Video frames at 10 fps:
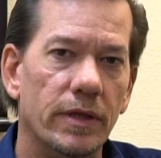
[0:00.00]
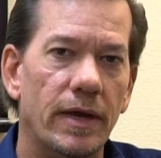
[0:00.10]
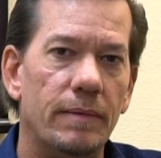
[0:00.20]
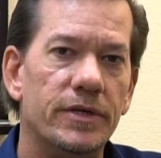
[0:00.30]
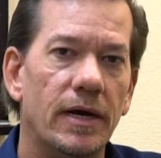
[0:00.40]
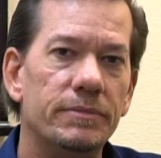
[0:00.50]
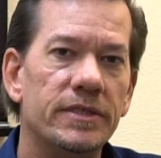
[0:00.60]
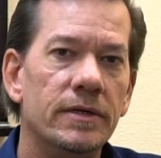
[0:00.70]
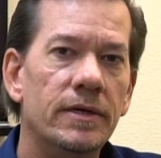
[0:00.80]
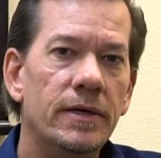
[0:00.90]
laptops.
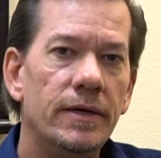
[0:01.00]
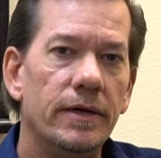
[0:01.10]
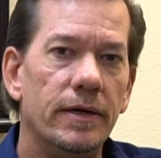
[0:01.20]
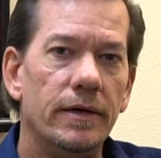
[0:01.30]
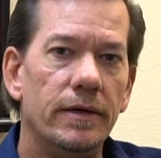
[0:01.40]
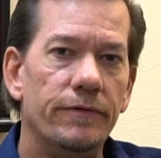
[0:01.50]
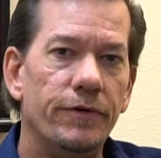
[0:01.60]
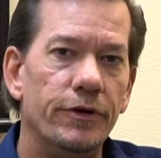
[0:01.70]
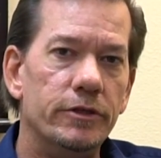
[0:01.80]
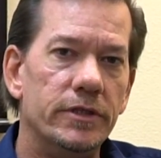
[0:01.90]
If
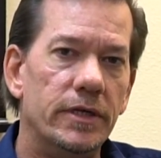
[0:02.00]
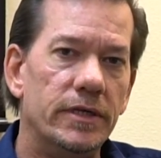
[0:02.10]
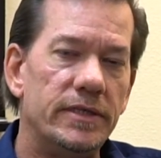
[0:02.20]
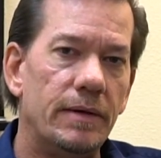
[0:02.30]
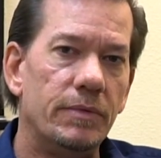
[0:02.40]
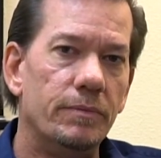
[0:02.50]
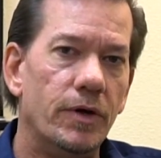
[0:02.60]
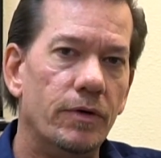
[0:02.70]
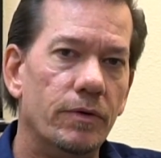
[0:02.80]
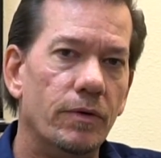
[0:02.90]
you're using it in tablet
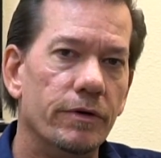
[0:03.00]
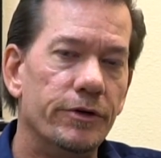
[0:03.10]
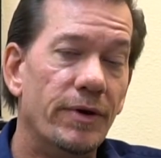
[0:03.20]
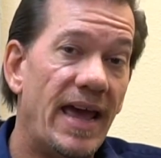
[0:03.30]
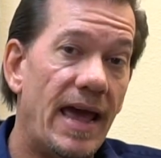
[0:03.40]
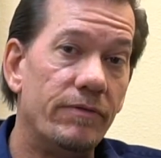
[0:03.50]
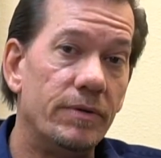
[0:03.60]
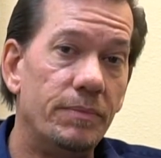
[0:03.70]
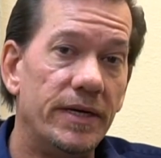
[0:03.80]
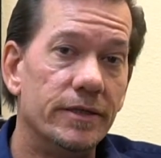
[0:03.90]
mode or you
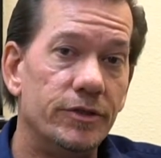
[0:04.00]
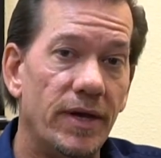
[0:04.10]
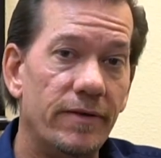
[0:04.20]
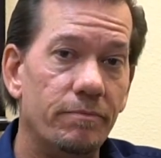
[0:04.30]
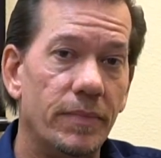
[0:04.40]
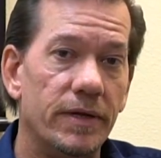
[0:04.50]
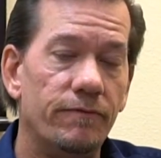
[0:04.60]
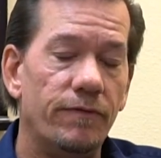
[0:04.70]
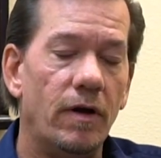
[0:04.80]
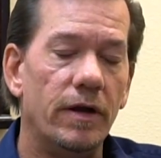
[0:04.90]
haven't because you haven't been
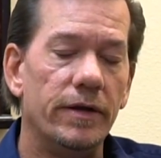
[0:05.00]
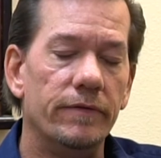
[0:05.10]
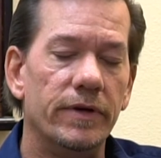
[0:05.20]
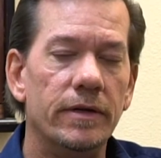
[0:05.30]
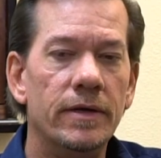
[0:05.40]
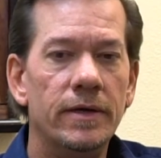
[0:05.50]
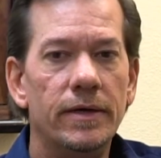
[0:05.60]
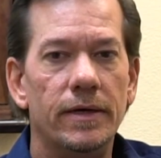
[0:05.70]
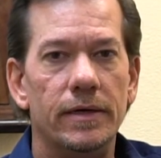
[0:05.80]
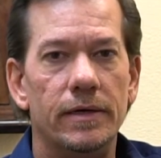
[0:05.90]
fond of it,
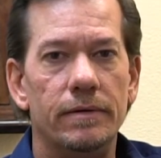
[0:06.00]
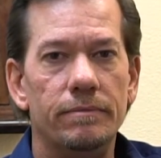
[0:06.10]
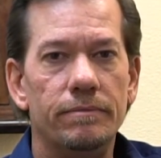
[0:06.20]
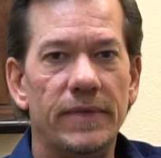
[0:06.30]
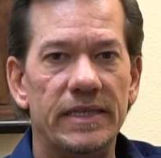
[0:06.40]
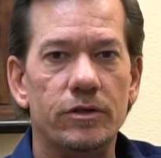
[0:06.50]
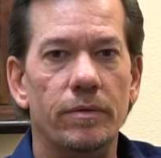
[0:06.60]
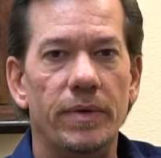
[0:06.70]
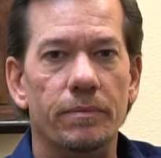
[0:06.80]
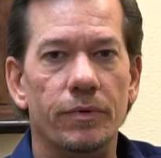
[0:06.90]
that's going
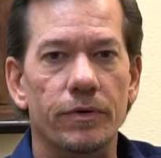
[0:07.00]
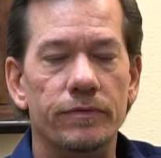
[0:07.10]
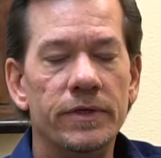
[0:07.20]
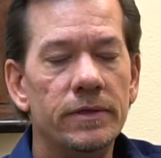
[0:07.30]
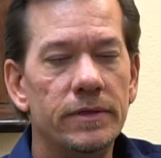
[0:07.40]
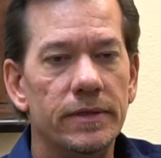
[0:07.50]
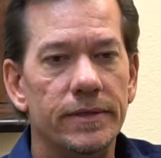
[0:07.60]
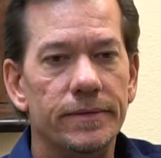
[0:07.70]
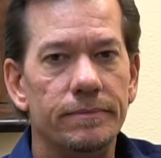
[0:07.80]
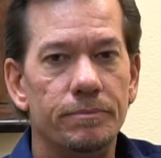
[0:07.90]
to be improved.
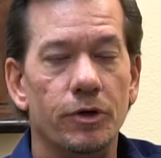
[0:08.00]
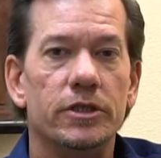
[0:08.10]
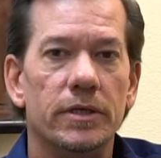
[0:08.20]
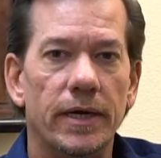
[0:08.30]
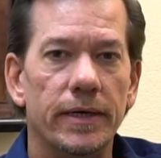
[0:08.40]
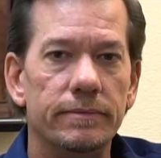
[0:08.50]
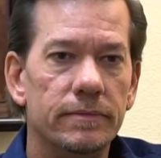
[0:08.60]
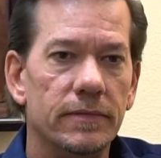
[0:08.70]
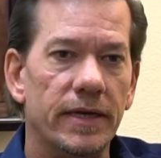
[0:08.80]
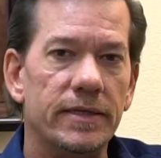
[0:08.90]
Personally, I
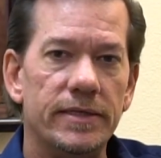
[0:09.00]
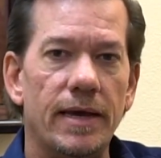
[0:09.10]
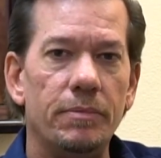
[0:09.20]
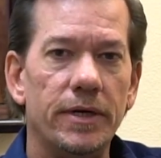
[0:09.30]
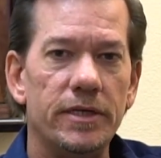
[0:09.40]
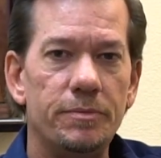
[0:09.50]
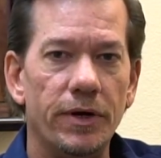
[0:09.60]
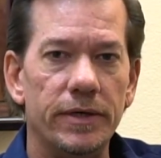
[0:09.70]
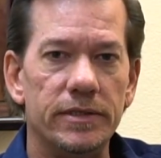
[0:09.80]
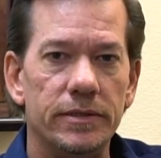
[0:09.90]
like the tablet
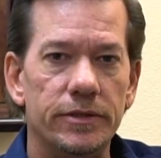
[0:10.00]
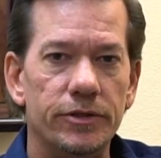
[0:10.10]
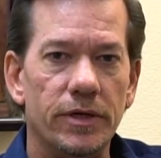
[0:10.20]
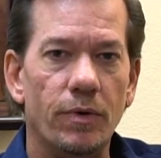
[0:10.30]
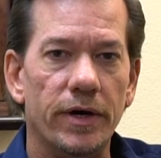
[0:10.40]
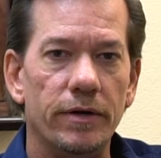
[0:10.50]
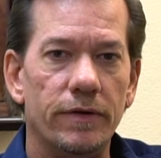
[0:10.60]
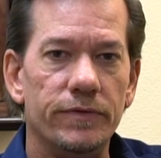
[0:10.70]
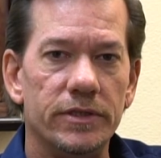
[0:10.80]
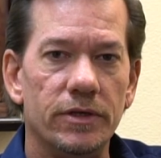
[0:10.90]
experience and use it quite
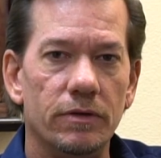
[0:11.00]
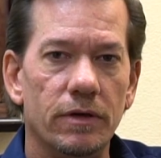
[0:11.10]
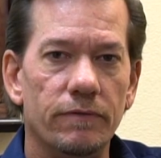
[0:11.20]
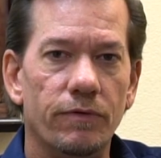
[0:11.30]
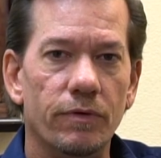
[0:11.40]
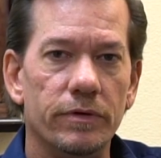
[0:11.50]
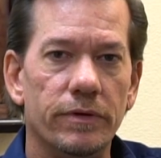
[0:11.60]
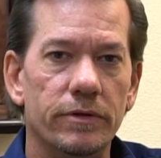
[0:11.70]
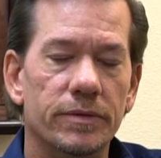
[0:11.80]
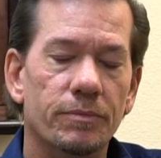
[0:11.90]
often, so looking forward to
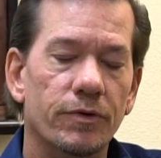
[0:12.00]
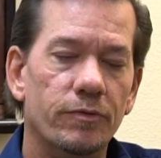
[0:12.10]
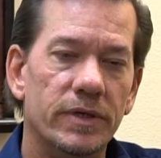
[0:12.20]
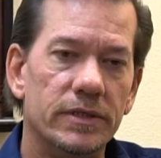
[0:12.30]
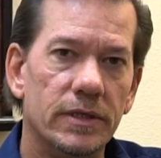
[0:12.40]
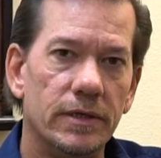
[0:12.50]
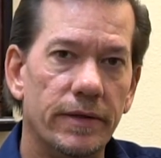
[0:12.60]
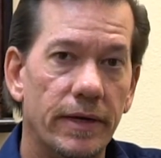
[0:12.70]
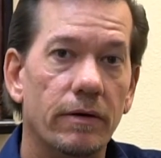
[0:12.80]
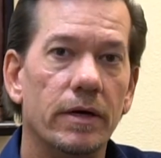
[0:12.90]
those improvements
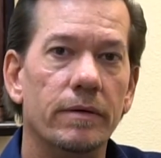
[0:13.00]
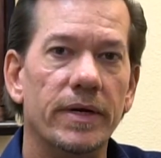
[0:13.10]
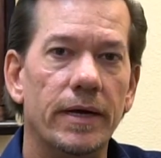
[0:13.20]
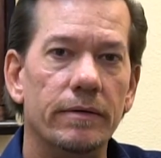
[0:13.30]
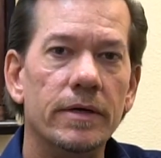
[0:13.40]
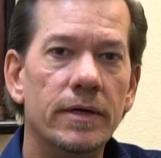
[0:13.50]
that are coming out.